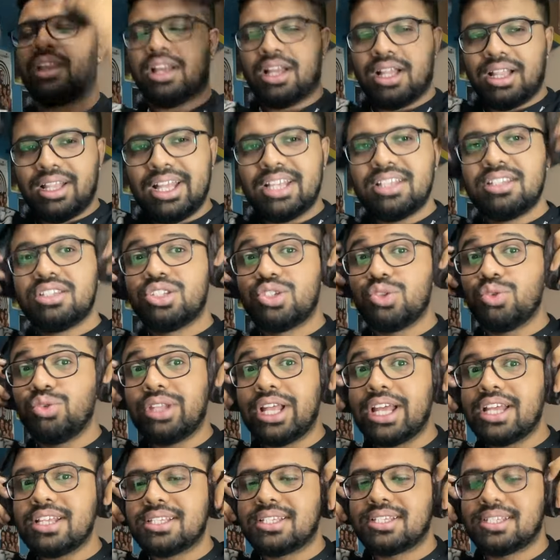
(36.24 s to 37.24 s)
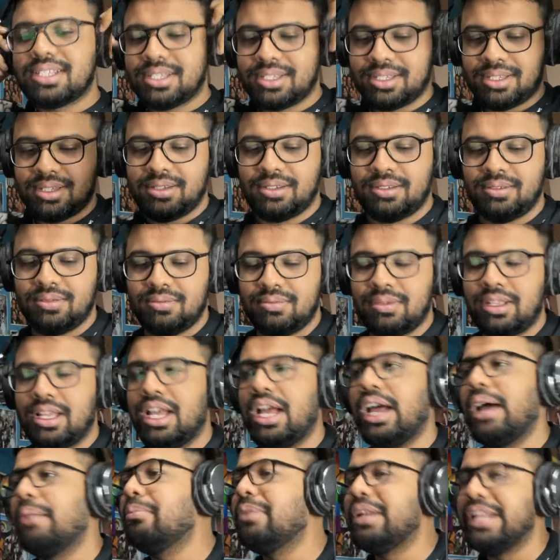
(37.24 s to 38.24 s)
Let's do this.
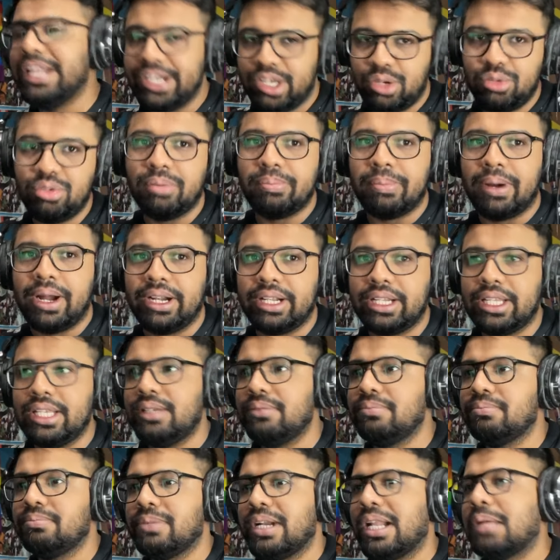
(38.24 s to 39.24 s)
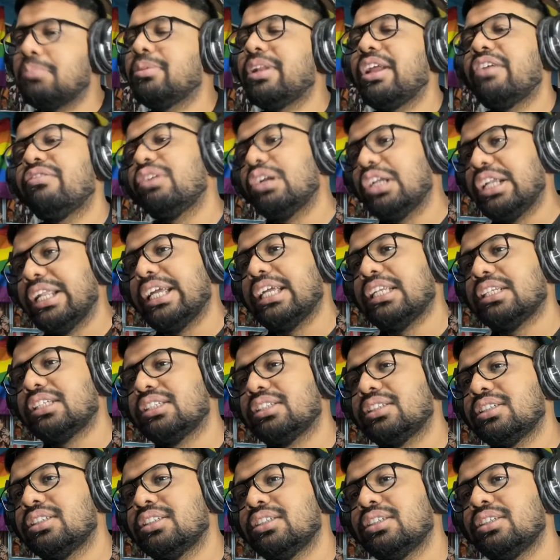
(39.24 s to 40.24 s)
I'm late to the party, but I'm never
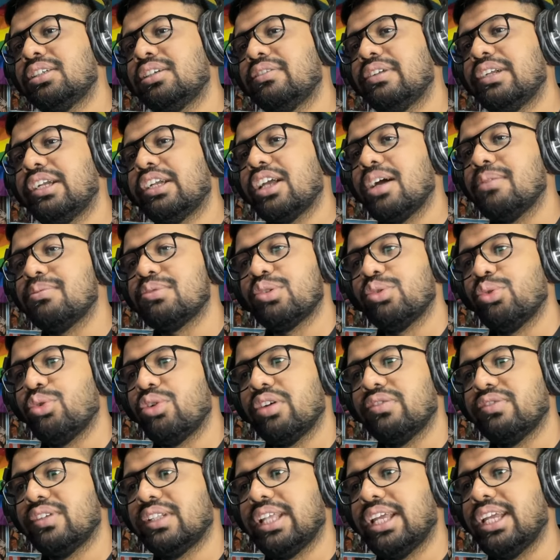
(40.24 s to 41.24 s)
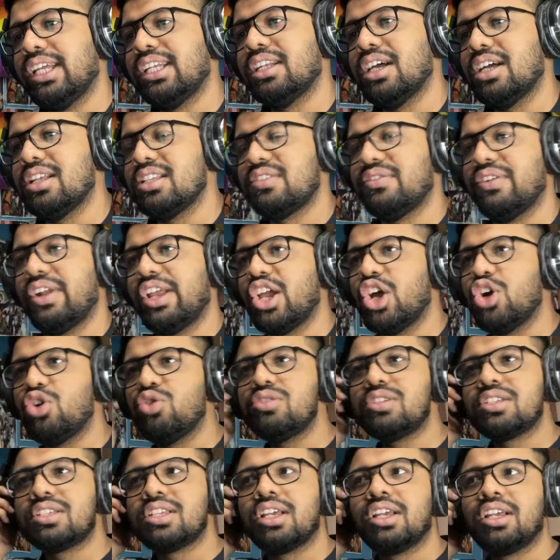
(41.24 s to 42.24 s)
late when it comes to Nora Fatehi dance
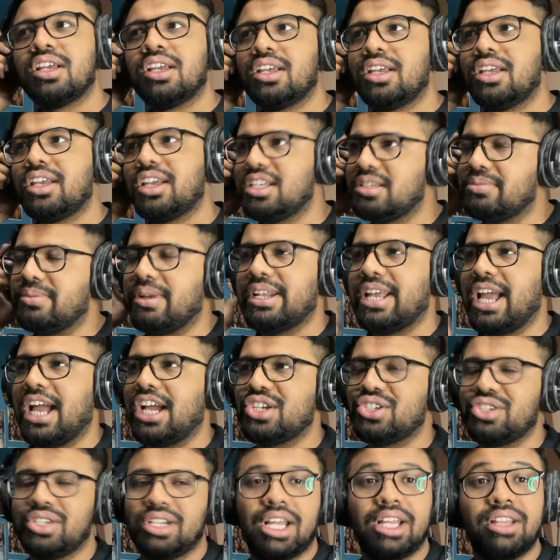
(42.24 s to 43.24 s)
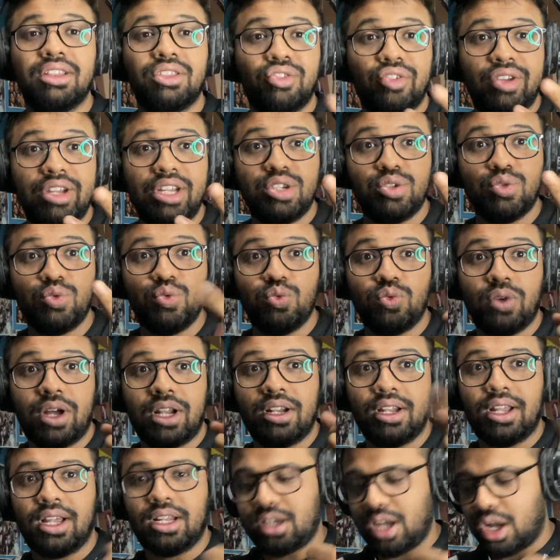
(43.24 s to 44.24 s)
videos. Here's my reaction in 3, 2,
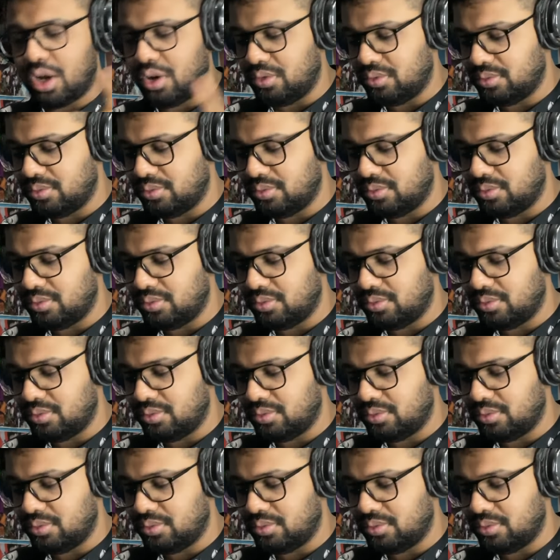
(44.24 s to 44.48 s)
1, go.